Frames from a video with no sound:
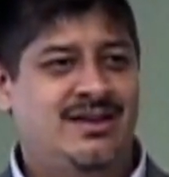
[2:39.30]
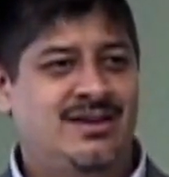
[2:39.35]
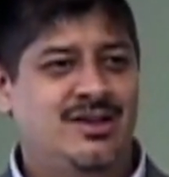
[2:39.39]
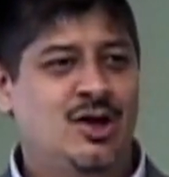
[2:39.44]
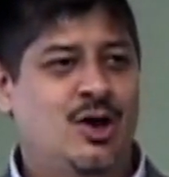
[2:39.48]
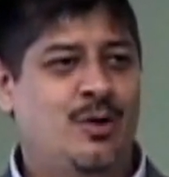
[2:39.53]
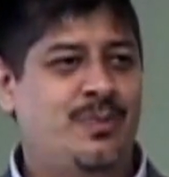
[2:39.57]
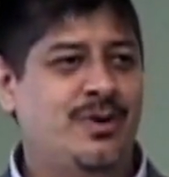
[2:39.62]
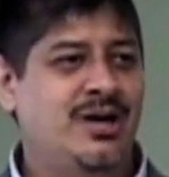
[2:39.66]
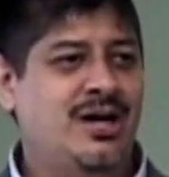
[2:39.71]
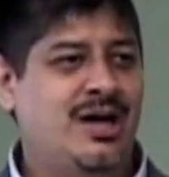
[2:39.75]

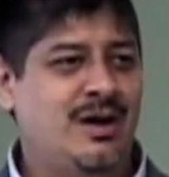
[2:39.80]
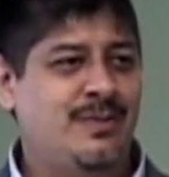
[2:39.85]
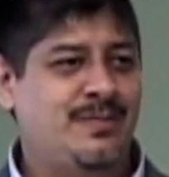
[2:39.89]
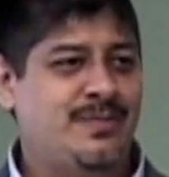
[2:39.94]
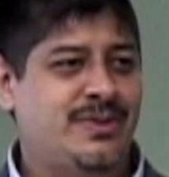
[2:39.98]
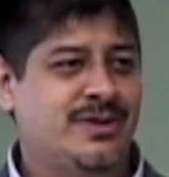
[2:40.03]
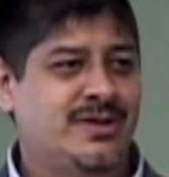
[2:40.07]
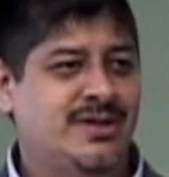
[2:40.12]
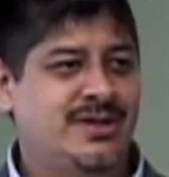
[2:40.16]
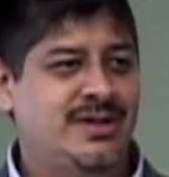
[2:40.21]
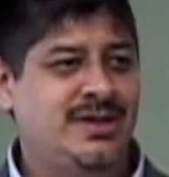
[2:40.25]
You open
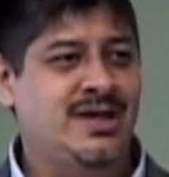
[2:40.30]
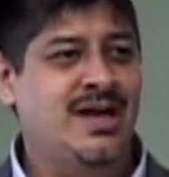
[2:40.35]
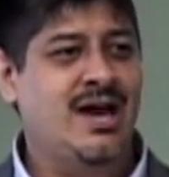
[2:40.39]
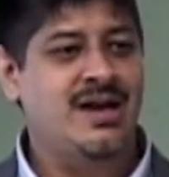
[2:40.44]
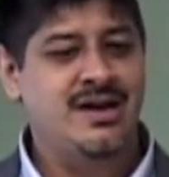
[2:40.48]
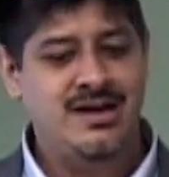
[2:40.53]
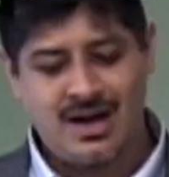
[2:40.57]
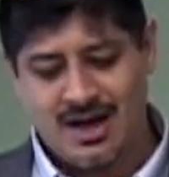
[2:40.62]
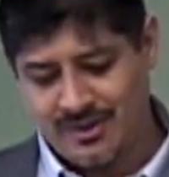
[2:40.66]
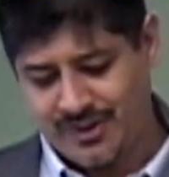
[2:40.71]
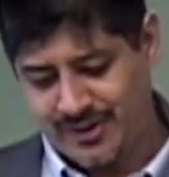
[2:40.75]
up, you
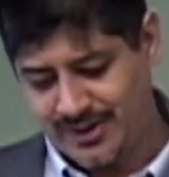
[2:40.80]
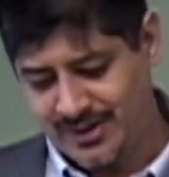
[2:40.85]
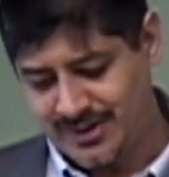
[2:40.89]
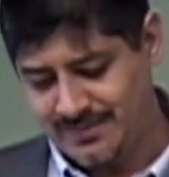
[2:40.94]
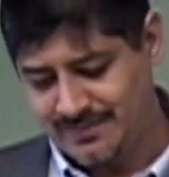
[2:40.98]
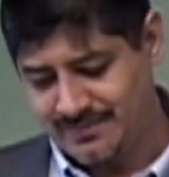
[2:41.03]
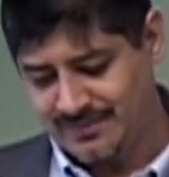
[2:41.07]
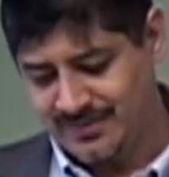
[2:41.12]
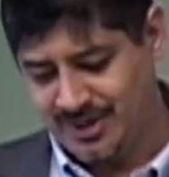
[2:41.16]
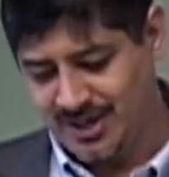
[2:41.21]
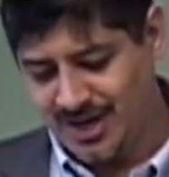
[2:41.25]
got
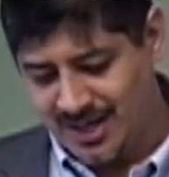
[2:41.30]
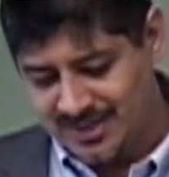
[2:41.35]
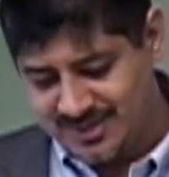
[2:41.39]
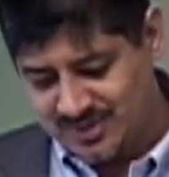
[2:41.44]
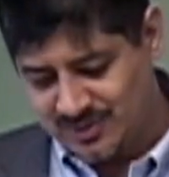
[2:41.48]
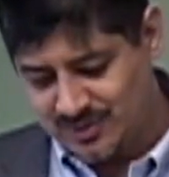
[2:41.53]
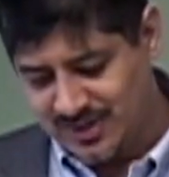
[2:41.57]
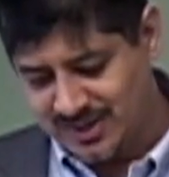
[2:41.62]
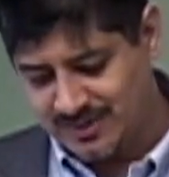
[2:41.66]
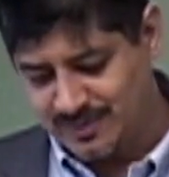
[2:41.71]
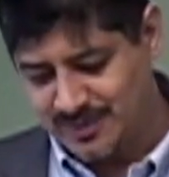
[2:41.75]
nothing. God's
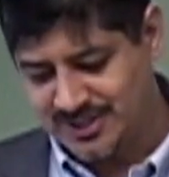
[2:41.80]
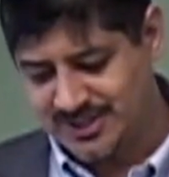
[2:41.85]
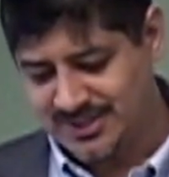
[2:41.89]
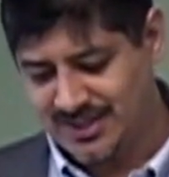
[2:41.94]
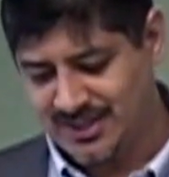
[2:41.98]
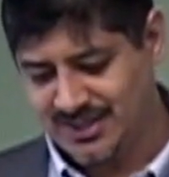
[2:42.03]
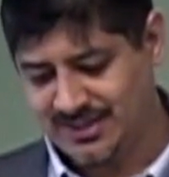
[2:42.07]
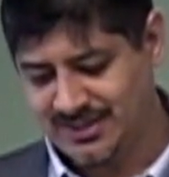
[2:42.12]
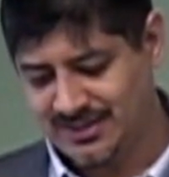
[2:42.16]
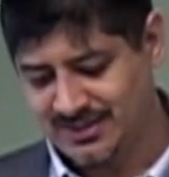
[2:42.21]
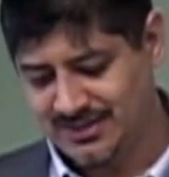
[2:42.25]

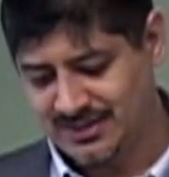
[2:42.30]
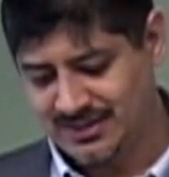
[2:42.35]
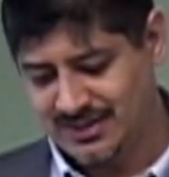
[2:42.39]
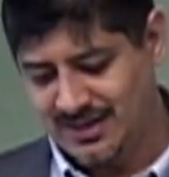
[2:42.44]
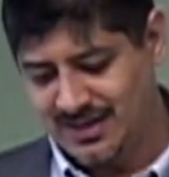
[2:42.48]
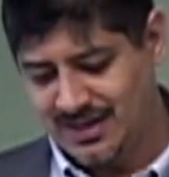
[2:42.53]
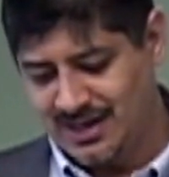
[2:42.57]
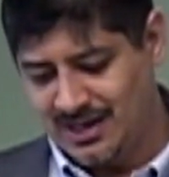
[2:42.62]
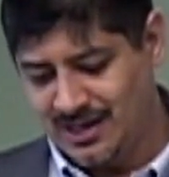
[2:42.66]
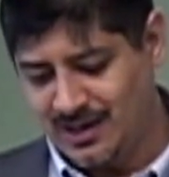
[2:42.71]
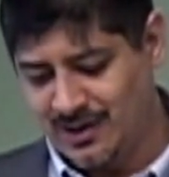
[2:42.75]
arithmetic.
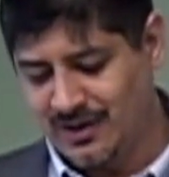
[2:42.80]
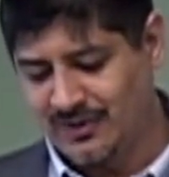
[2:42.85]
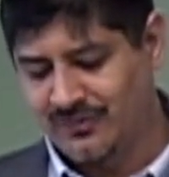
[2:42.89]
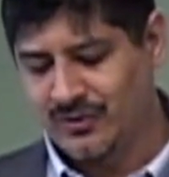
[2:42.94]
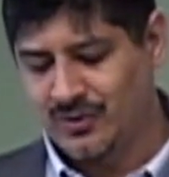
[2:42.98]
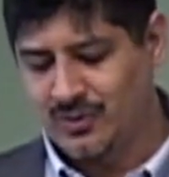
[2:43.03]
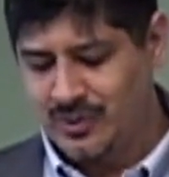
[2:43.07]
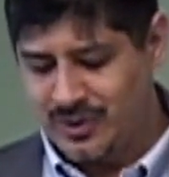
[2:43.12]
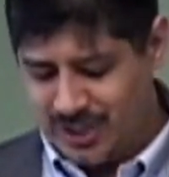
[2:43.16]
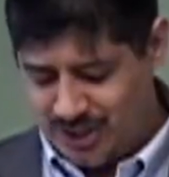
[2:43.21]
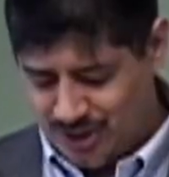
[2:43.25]

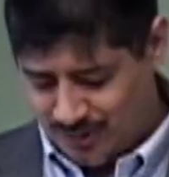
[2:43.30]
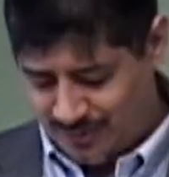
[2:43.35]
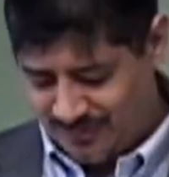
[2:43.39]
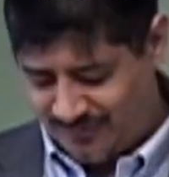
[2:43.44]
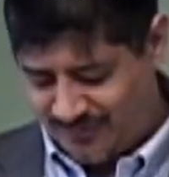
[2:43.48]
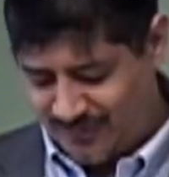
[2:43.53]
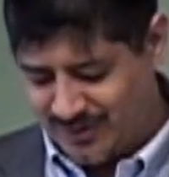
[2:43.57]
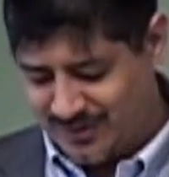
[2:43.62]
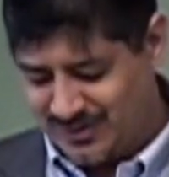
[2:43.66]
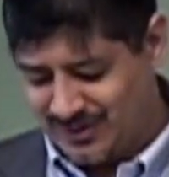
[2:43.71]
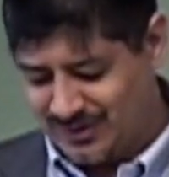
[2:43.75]
However, when we go
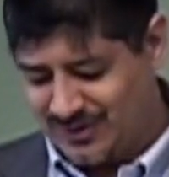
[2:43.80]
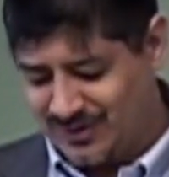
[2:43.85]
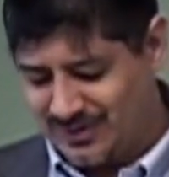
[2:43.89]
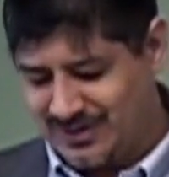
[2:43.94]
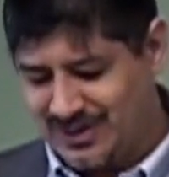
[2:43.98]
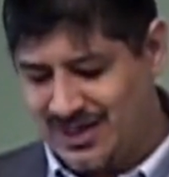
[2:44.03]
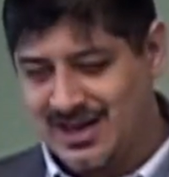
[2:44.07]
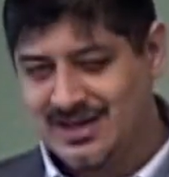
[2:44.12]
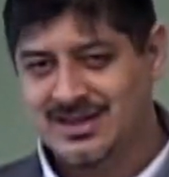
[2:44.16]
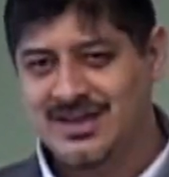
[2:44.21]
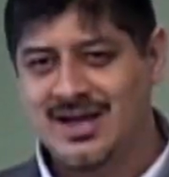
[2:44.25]
before the
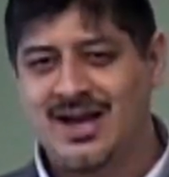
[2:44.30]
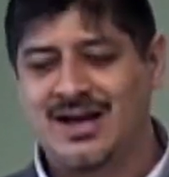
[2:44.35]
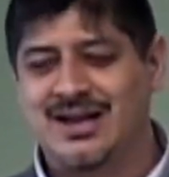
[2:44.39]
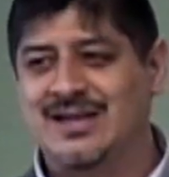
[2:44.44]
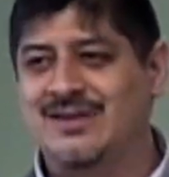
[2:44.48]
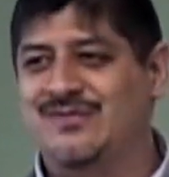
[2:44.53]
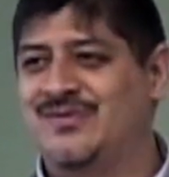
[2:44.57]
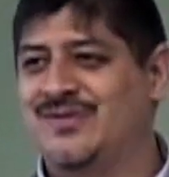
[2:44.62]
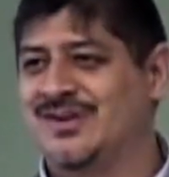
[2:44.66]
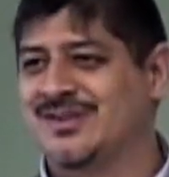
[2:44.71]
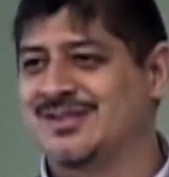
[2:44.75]
Lord like that,
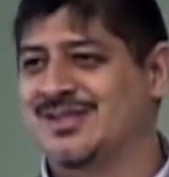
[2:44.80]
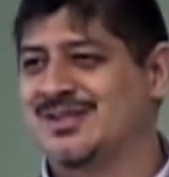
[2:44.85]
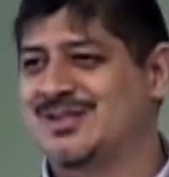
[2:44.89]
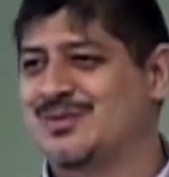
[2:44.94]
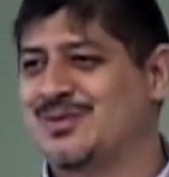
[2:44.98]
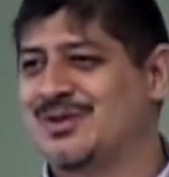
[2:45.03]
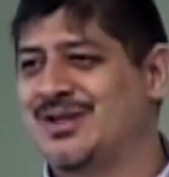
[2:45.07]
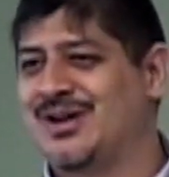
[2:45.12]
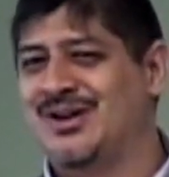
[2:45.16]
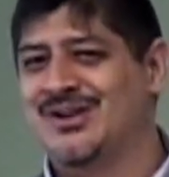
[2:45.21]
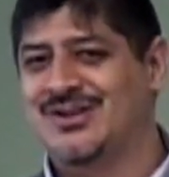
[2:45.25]
he fills us
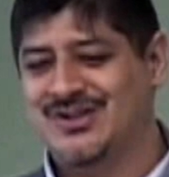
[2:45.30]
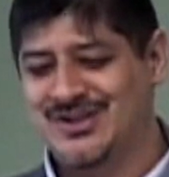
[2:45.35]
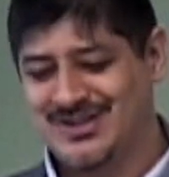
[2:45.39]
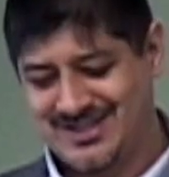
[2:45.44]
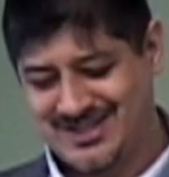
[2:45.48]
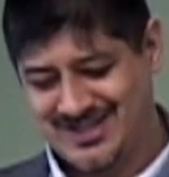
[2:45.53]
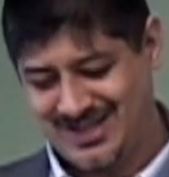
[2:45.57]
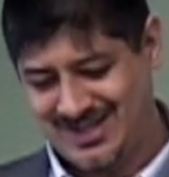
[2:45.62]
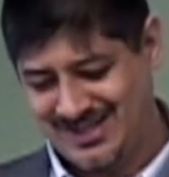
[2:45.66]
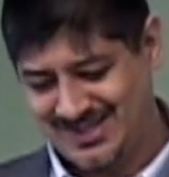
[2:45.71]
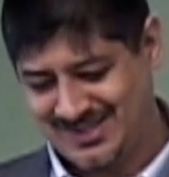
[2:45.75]
with all
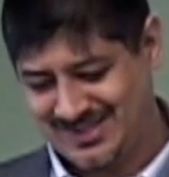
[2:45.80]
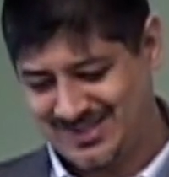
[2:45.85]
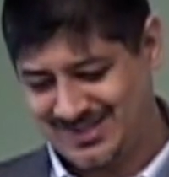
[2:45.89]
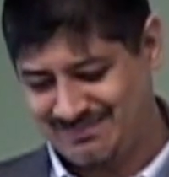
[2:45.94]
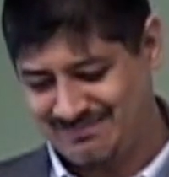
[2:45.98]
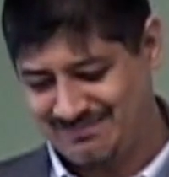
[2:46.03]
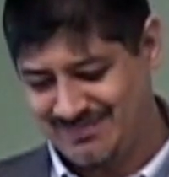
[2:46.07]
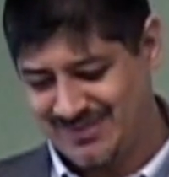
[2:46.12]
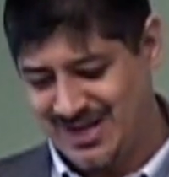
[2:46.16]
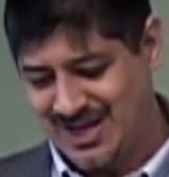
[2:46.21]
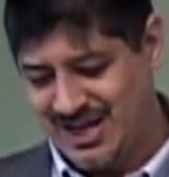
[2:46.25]
good things.
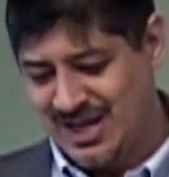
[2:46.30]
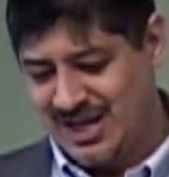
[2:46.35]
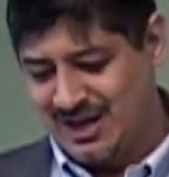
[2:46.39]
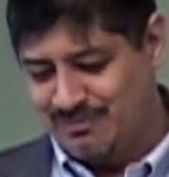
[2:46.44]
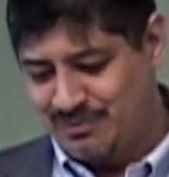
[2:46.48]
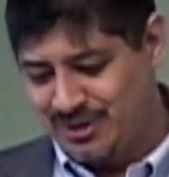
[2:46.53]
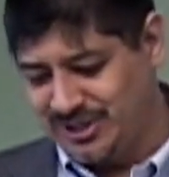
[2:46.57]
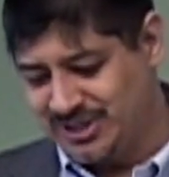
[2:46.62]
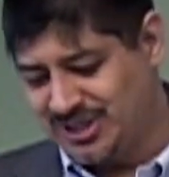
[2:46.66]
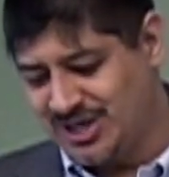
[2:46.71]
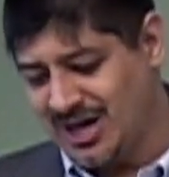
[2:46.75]

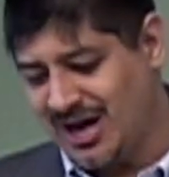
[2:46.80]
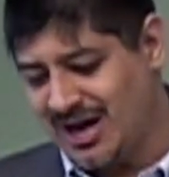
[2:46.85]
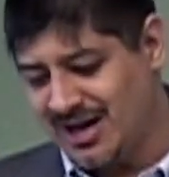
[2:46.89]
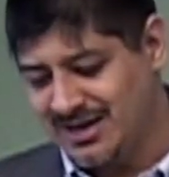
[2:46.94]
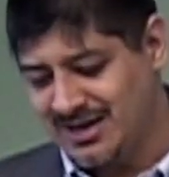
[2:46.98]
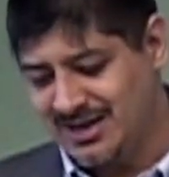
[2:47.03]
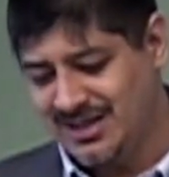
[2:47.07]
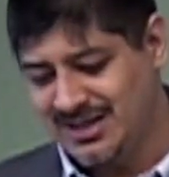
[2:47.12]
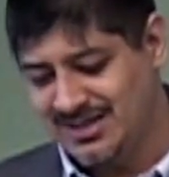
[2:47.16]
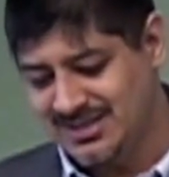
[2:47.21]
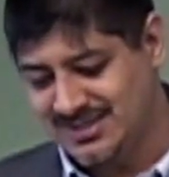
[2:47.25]
Put God
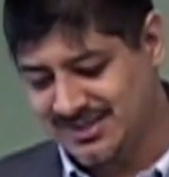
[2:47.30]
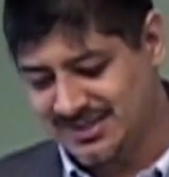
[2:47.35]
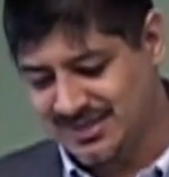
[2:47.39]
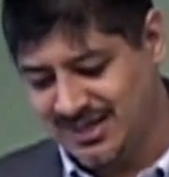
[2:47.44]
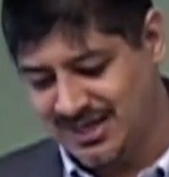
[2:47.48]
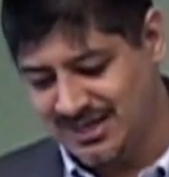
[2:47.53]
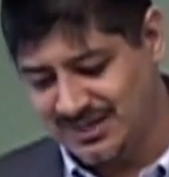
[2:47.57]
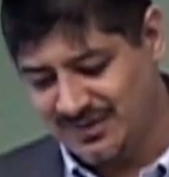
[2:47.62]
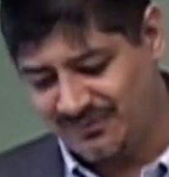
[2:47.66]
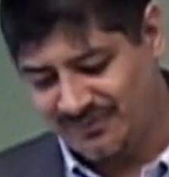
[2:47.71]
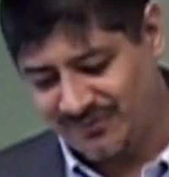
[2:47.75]
and his
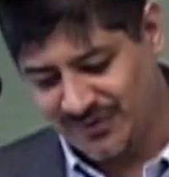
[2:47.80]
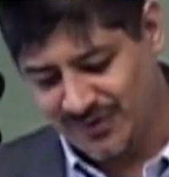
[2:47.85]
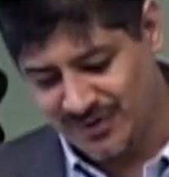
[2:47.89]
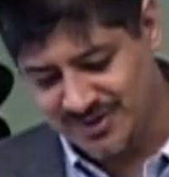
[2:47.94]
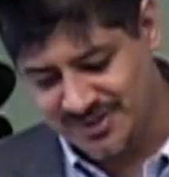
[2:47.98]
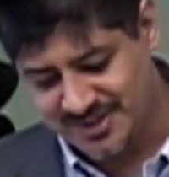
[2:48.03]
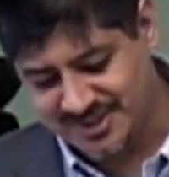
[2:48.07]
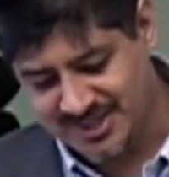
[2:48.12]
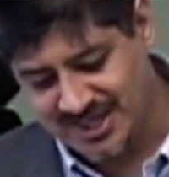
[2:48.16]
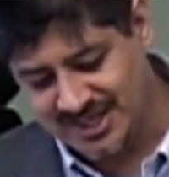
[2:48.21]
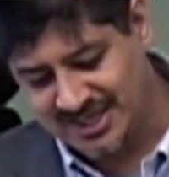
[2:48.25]
kingdom
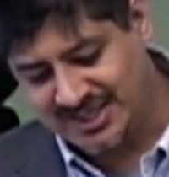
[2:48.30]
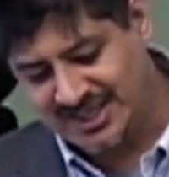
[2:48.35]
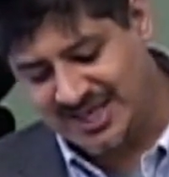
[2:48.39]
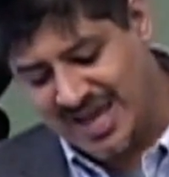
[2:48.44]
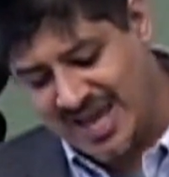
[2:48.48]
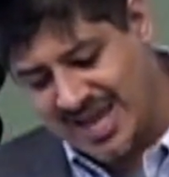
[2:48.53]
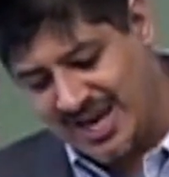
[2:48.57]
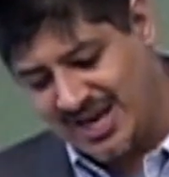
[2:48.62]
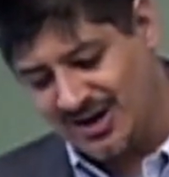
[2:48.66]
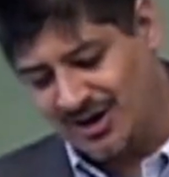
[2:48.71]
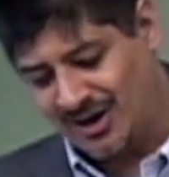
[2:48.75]
first and
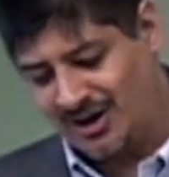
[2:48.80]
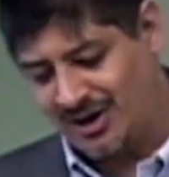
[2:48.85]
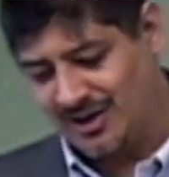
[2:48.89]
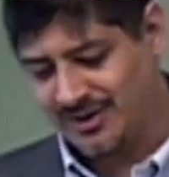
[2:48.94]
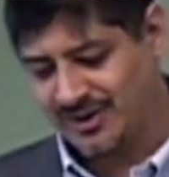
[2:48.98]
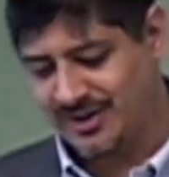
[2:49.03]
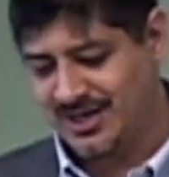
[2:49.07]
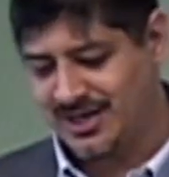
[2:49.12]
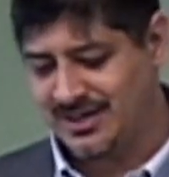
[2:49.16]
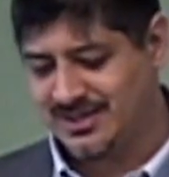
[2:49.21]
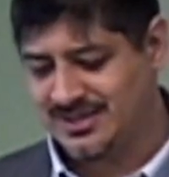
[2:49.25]
gain all
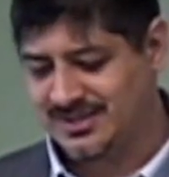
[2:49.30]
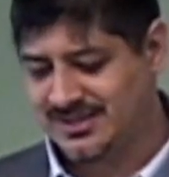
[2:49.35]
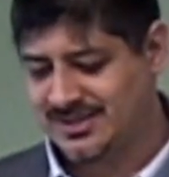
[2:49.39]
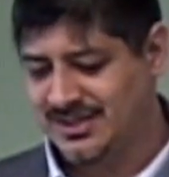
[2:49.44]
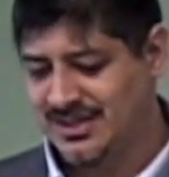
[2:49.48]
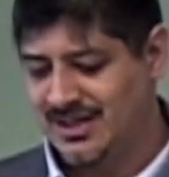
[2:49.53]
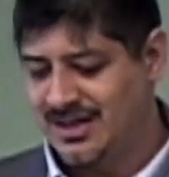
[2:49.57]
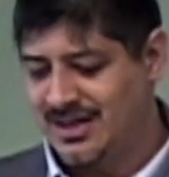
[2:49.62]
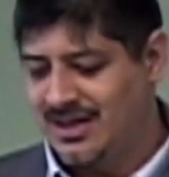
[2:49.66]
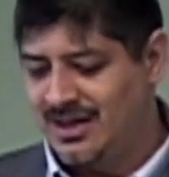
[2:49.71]
things.